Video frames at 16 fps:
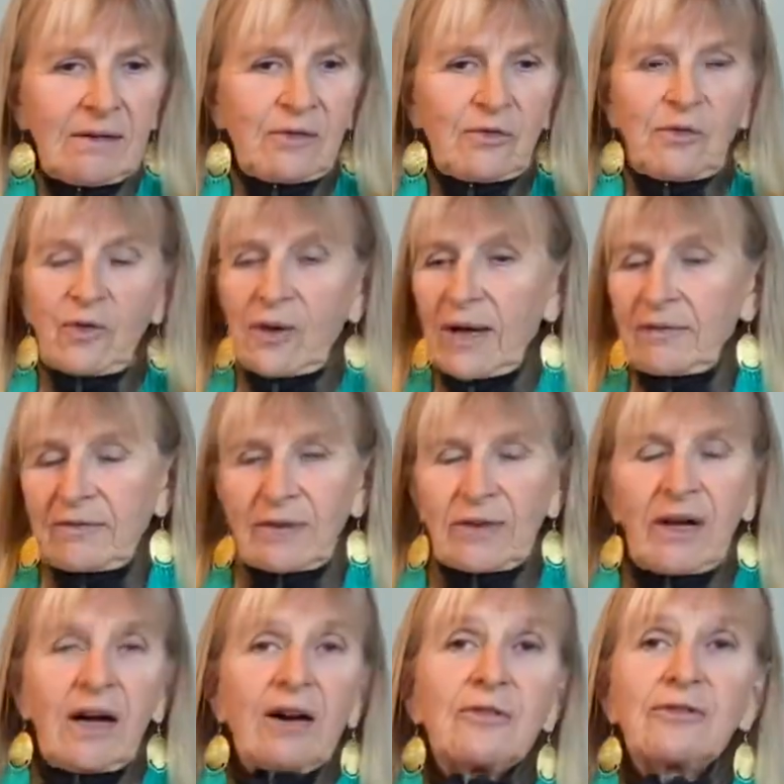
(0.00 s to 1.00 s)
forever,
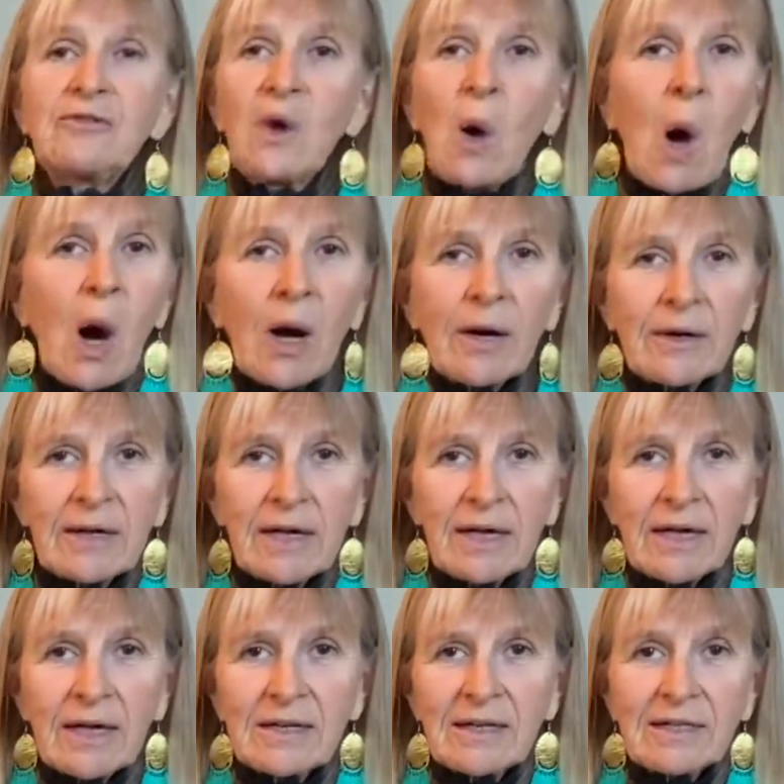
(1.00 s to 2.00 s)
how far,
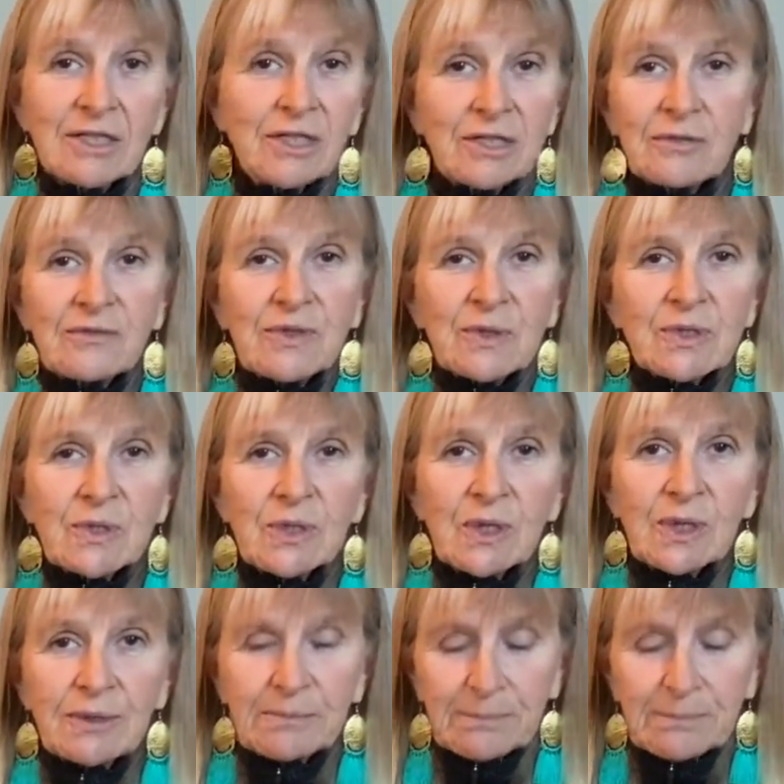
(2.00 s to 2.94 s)
and it just feels good.